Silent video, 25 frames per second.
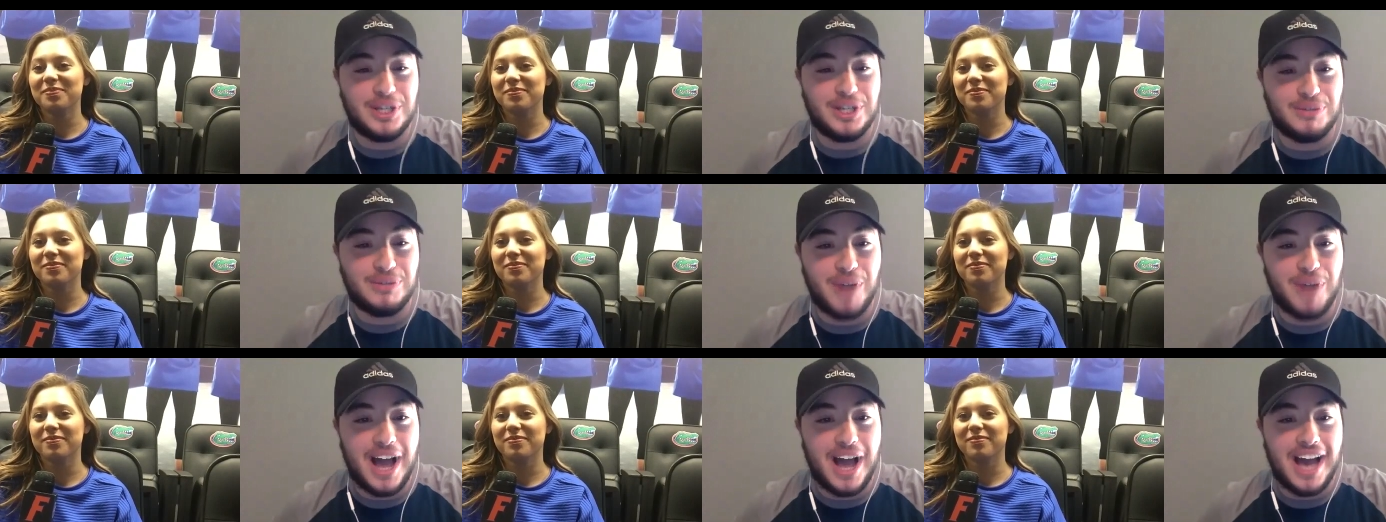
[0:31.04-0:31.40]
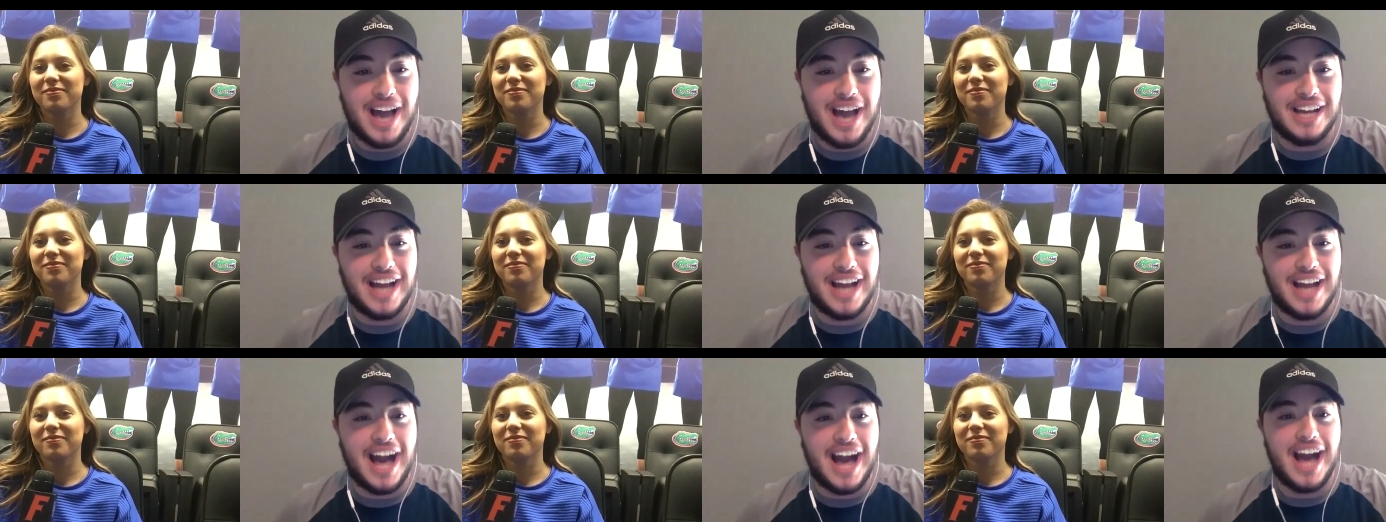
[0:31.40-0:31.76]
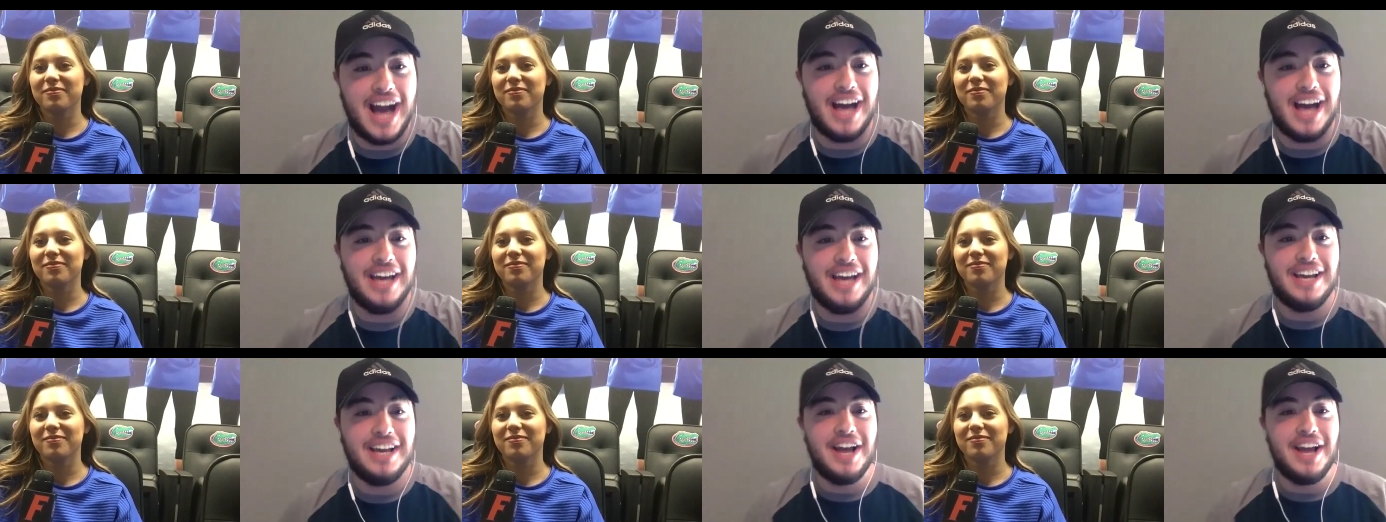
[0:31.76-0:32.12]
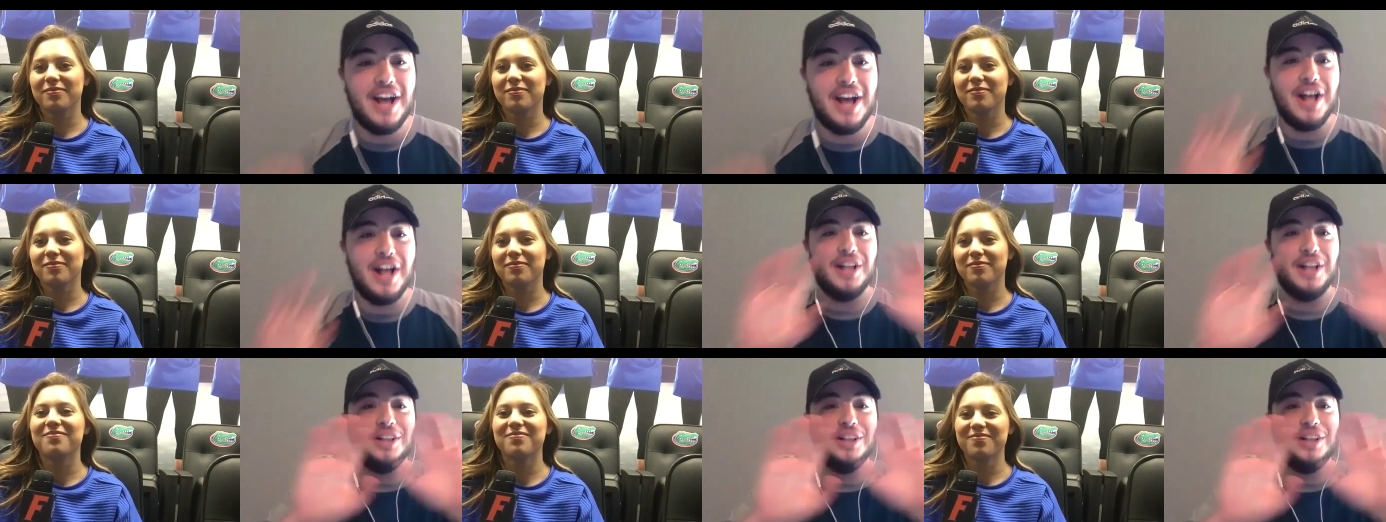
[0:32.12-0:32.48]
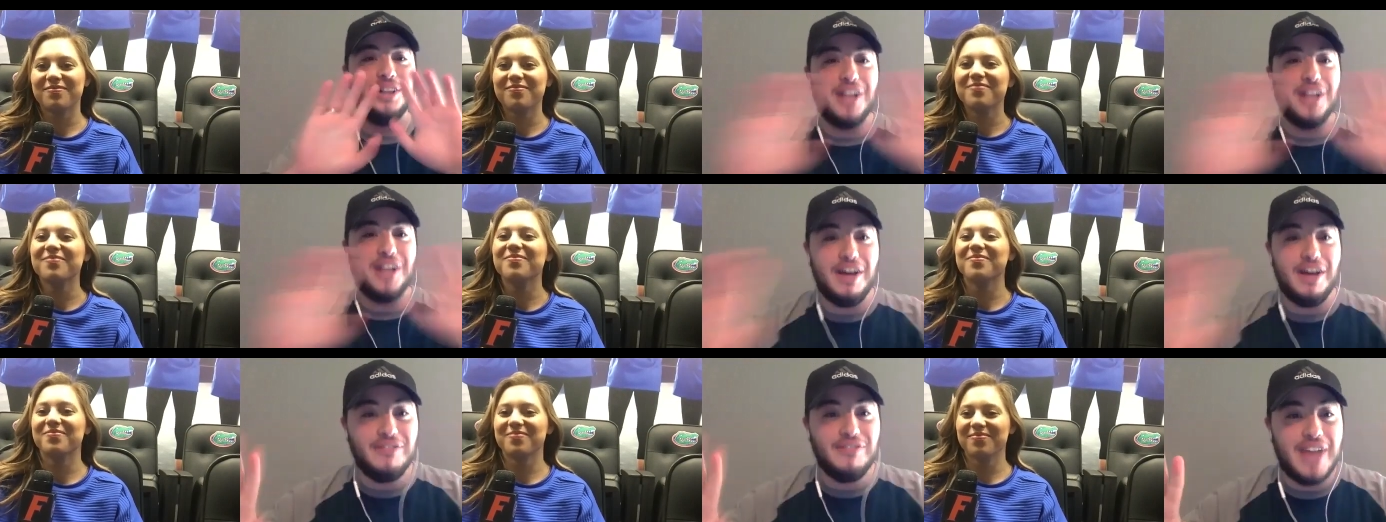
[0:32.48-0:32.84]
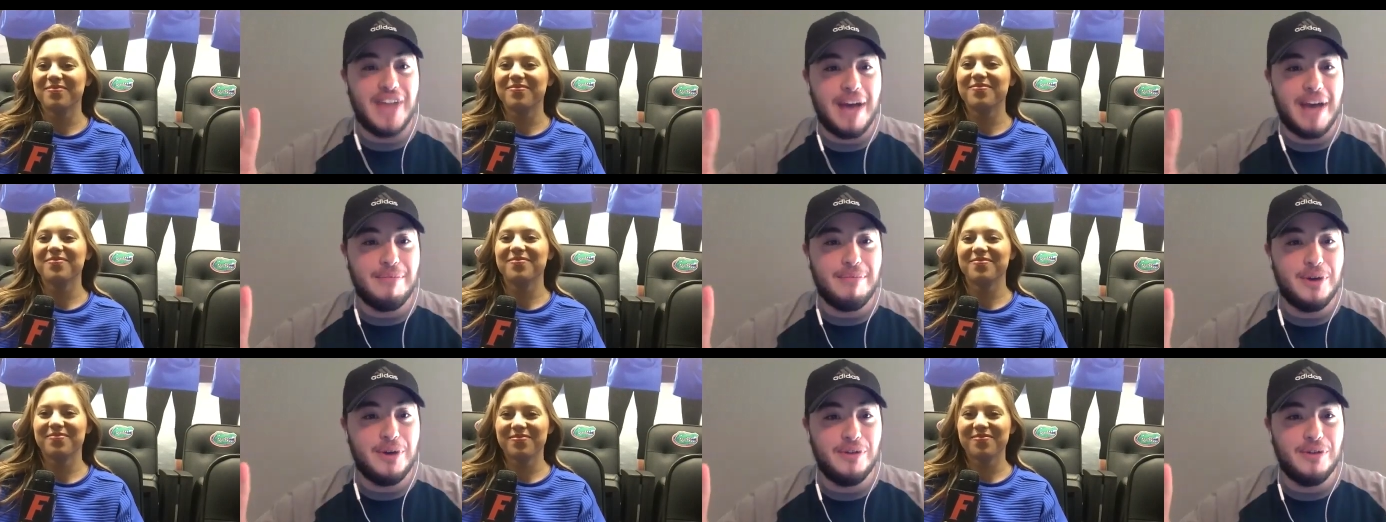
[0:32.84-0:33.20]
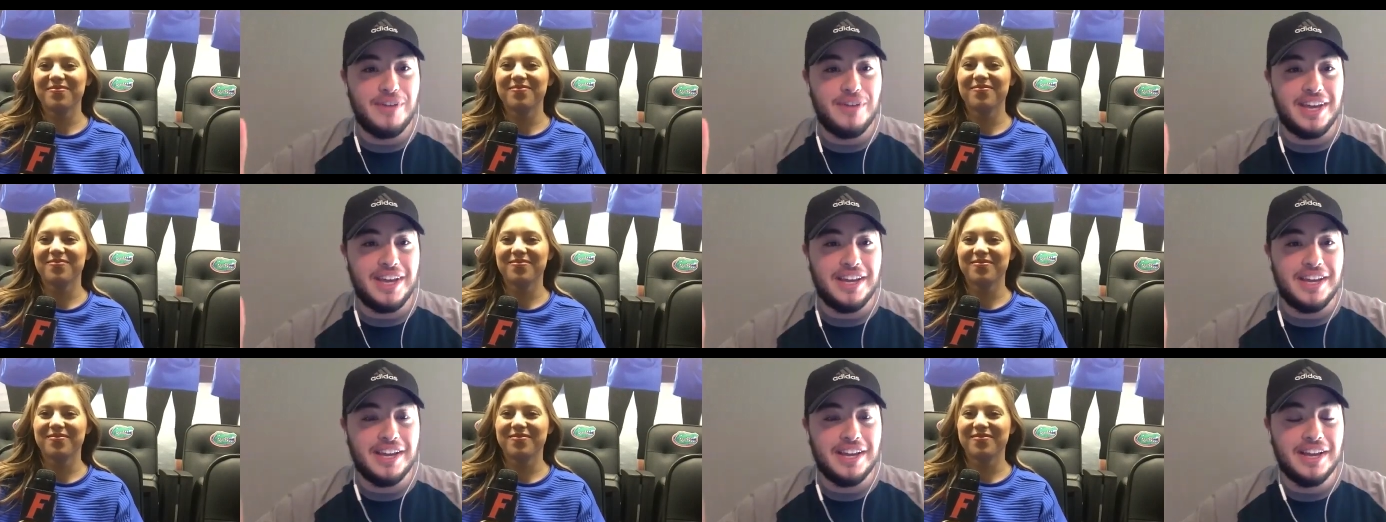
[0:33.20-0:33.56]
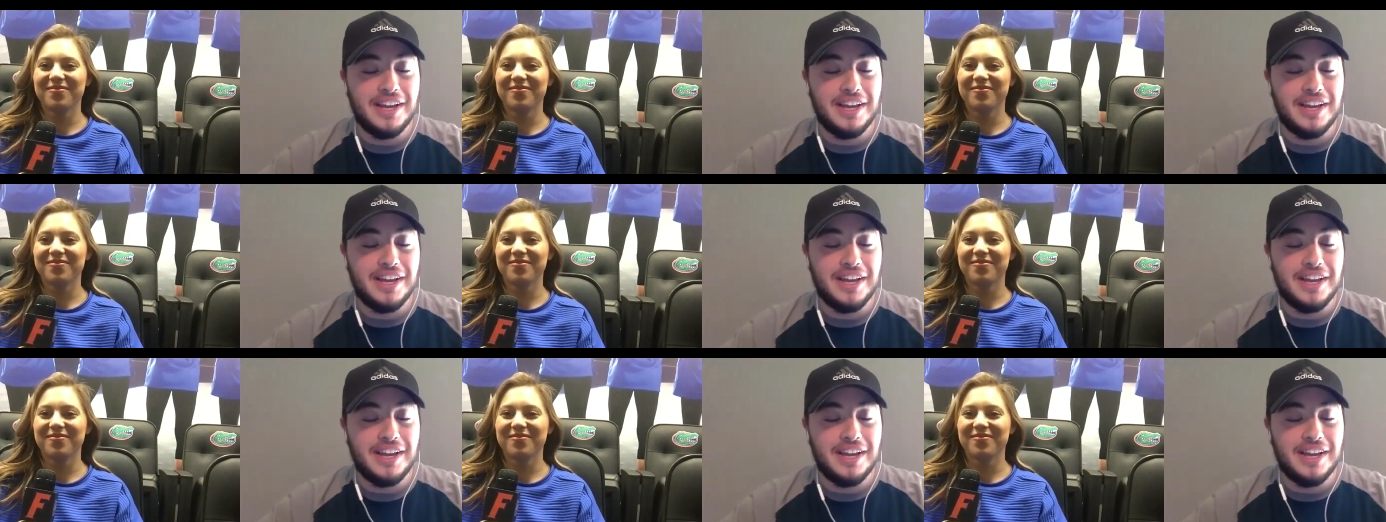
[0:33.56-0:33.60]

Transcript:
Speaker 1: Ride. I love that movie.